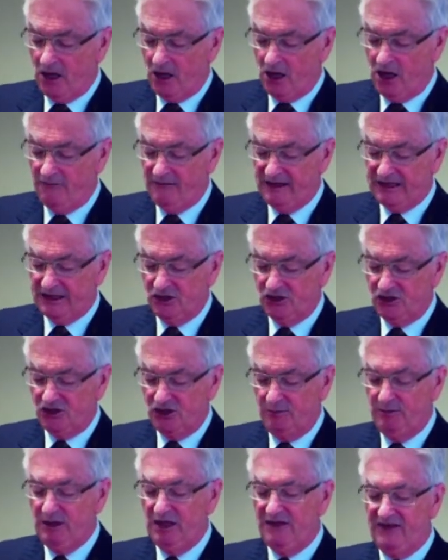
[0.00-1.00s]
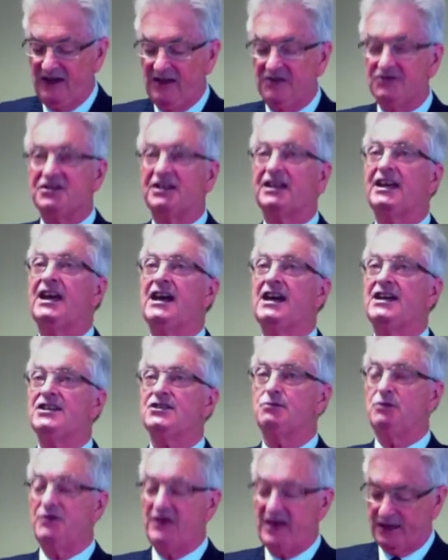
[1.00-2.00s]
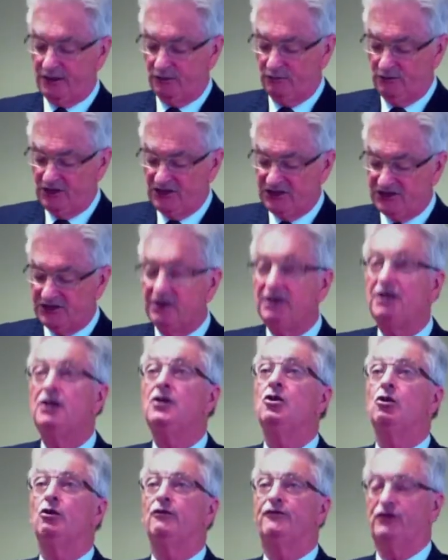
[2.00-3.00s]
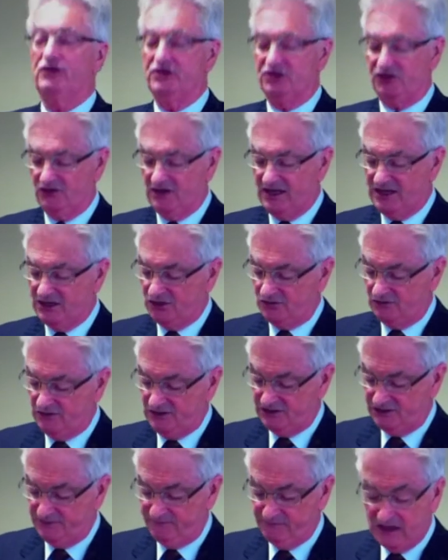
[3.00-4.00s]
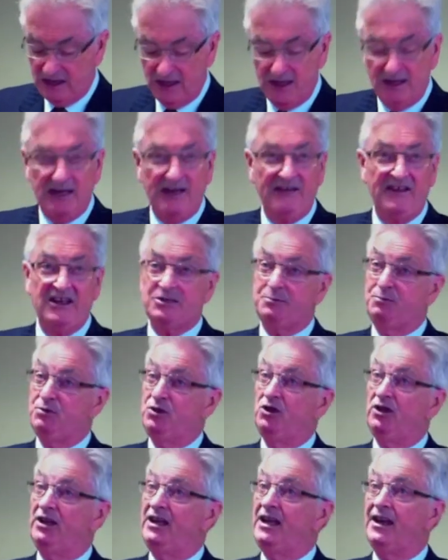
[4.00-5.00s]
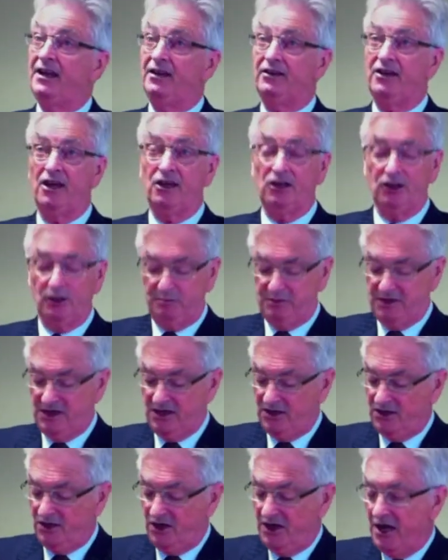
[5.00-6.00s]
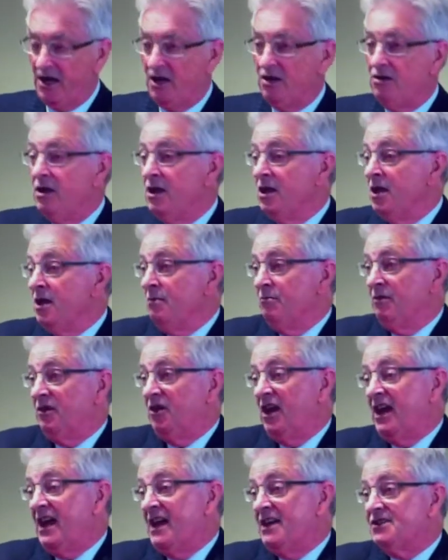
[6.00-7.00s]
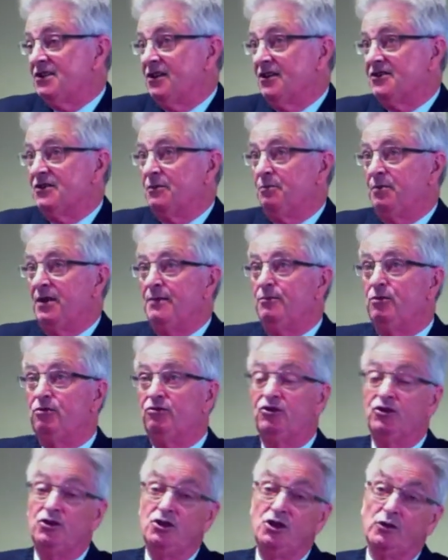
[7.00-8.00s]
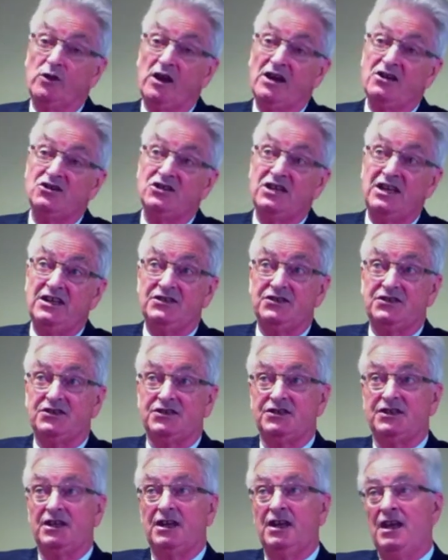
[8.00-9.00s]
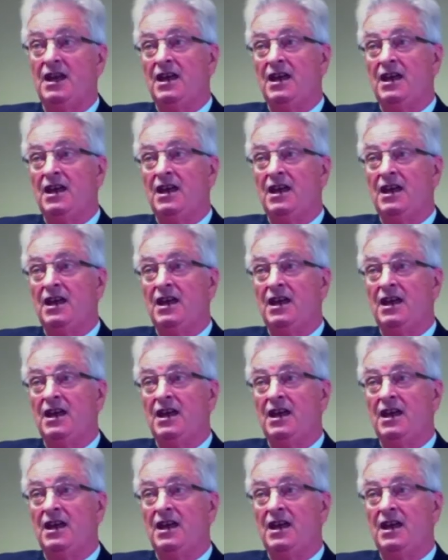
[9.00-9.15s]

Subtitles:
I reckon too many votes are cast without a reason or for a strange reason. Now, that's purely anecdotal opinion, I know, but I ask lots of people, do your own tests.